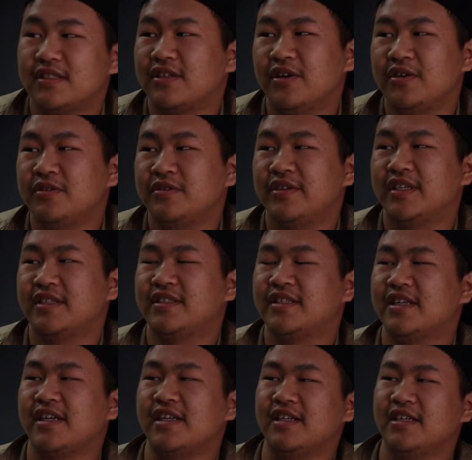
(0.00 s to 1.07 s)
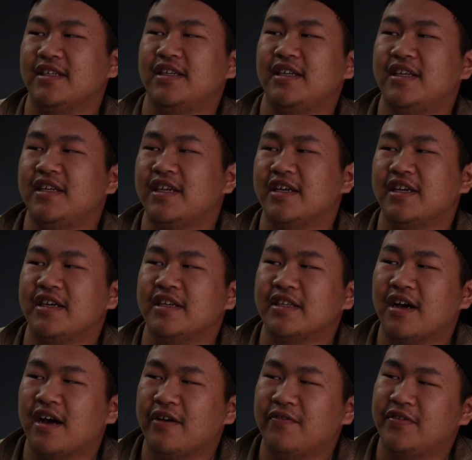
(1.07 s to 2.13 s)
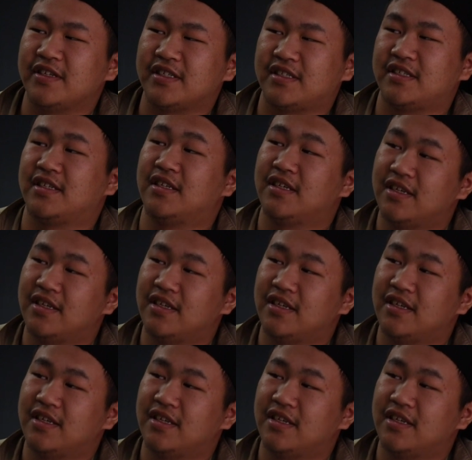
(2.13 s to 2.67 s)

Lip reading: saw you yesterday eating it in the office.